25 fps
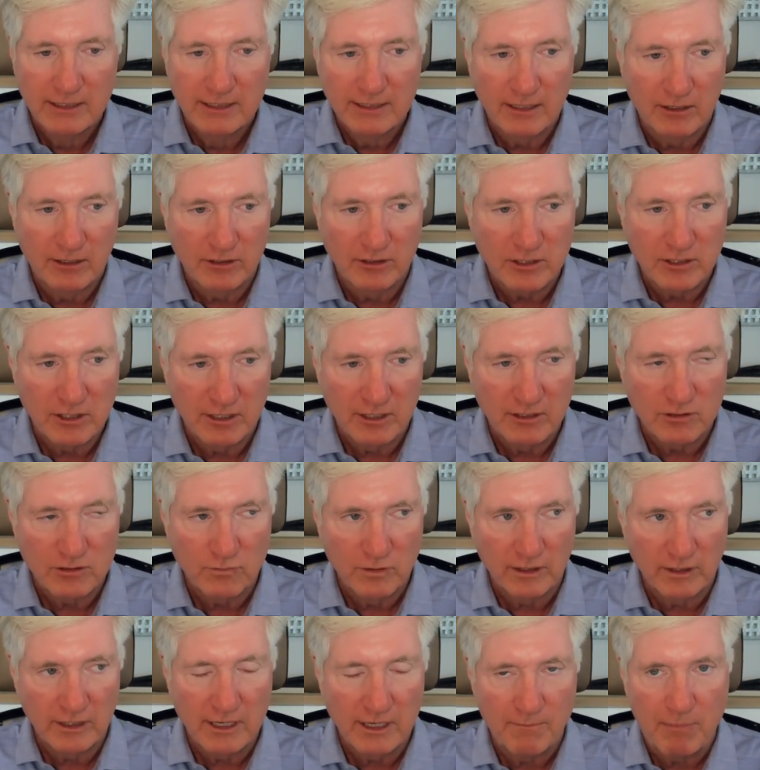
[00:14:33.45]
You know, it's
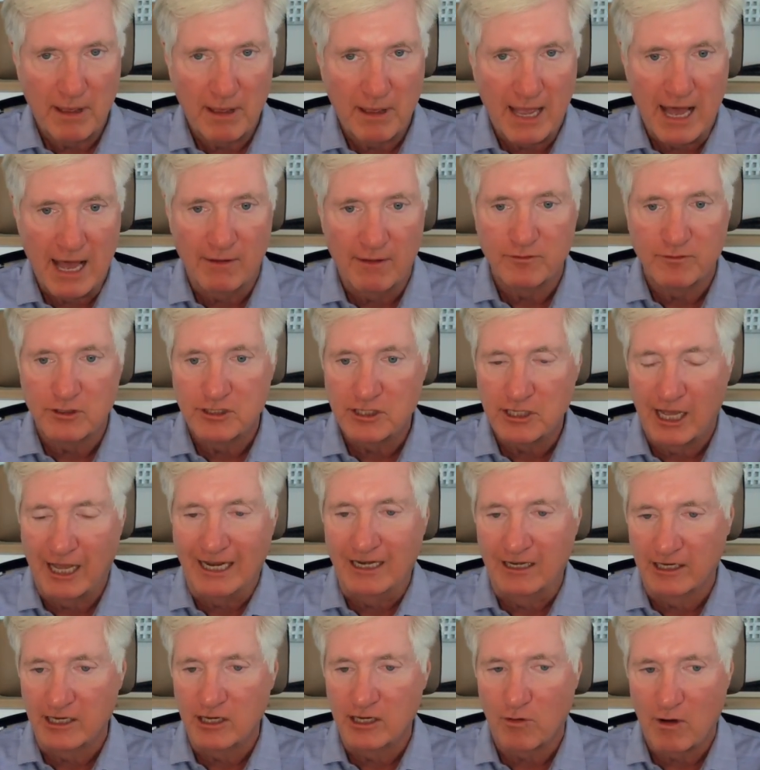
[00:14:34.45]
really about
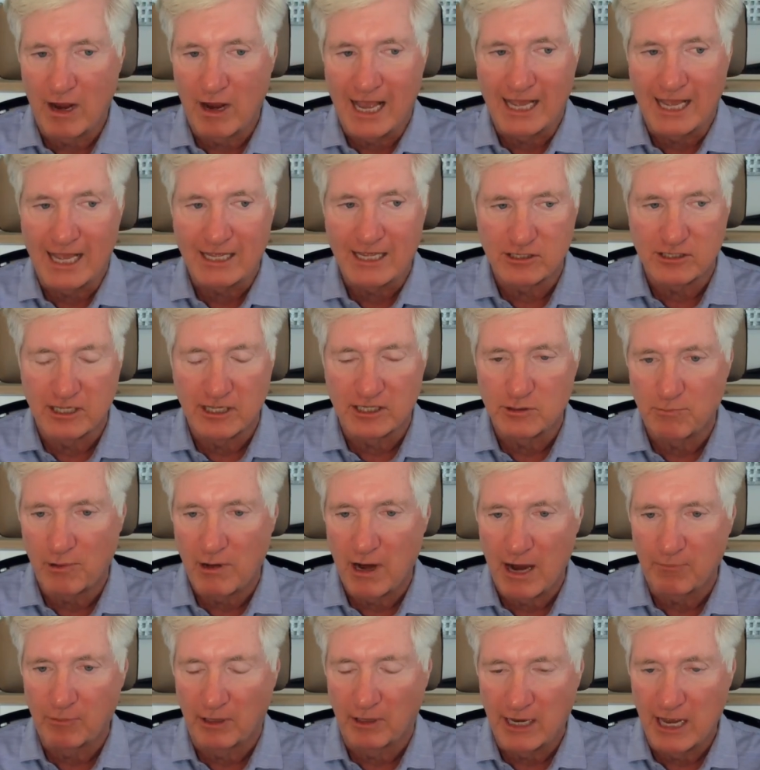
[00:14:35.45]
titling your assets
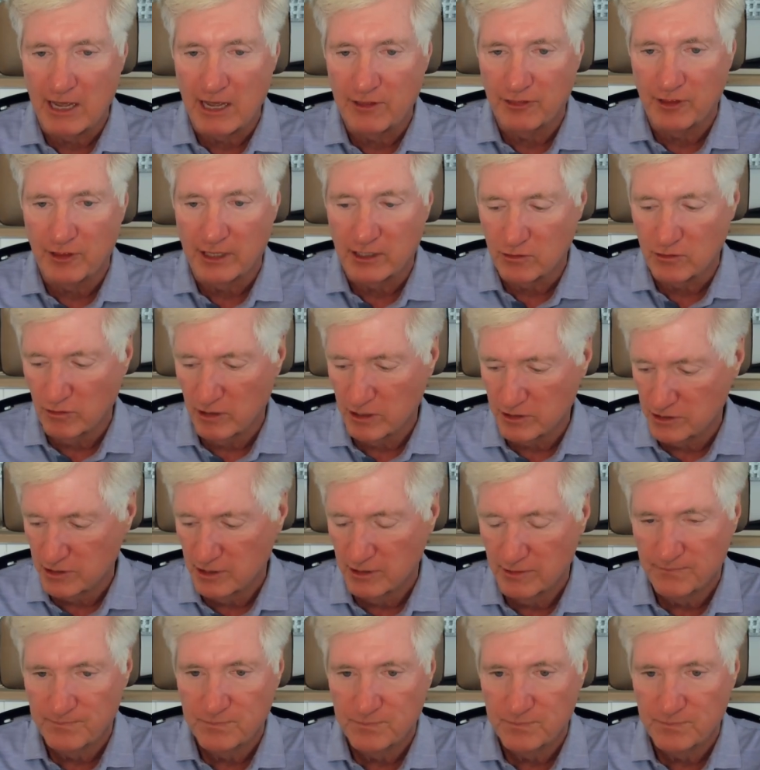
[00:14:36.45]
properly, I think, Chris.